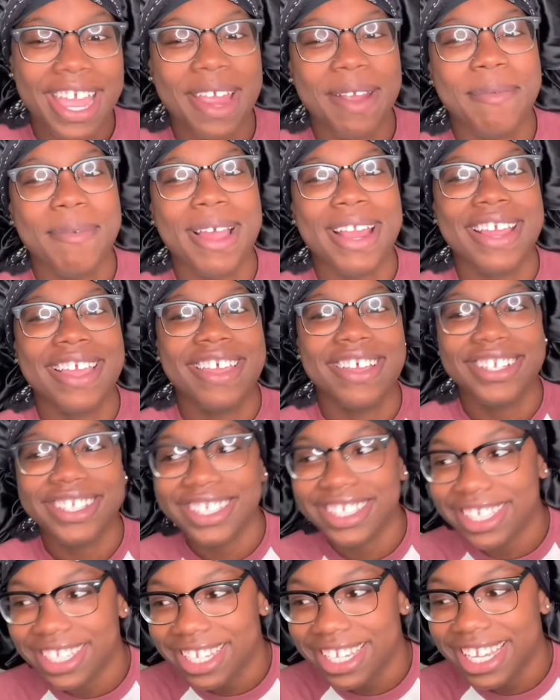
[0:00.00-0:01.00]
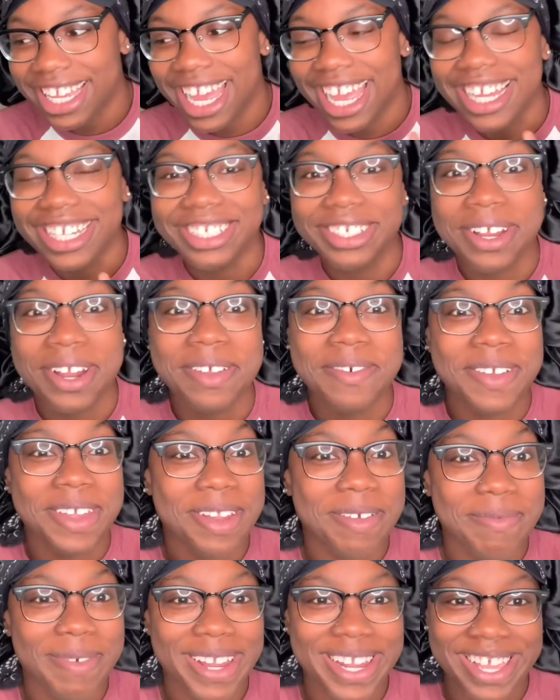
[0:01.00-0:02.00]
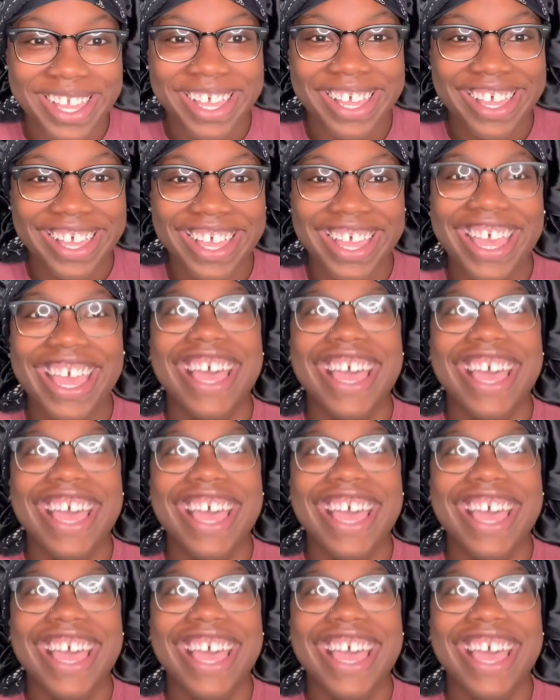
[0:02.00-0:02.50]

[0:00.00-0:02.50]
Everybody else asleep. I ain't trying to wake nobody up.